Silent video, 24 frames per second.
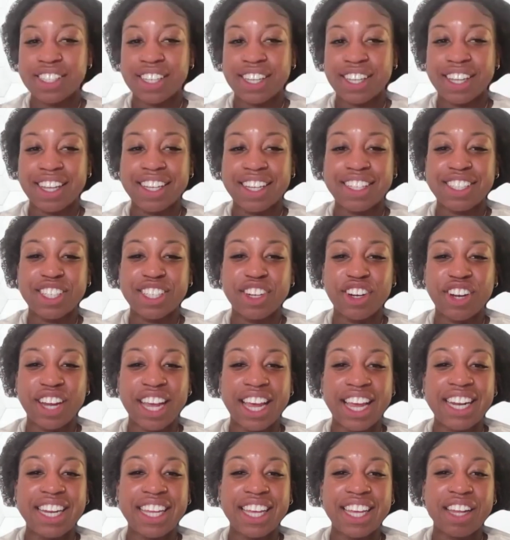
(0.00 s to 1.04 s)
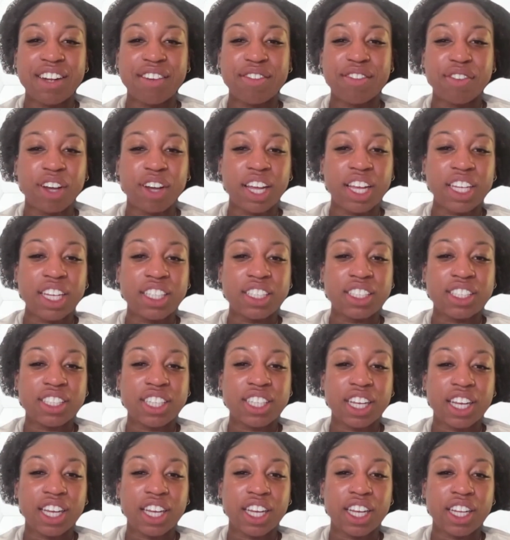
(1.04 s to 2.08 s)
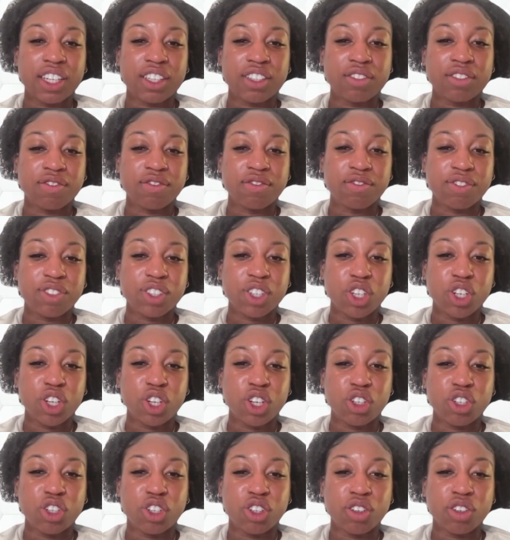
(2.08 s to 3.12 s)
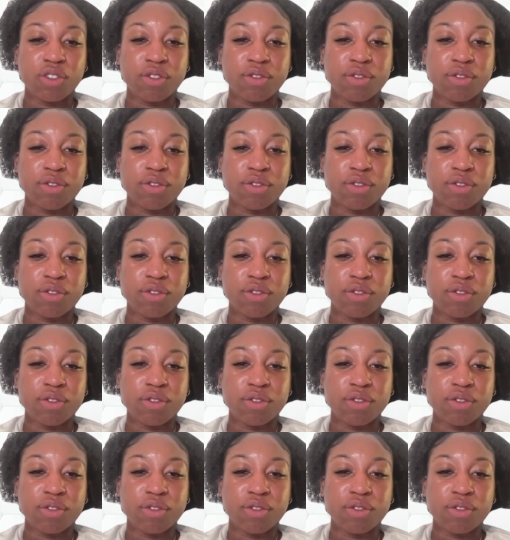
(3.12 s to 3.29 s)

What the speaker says: Is there any advice that, you know,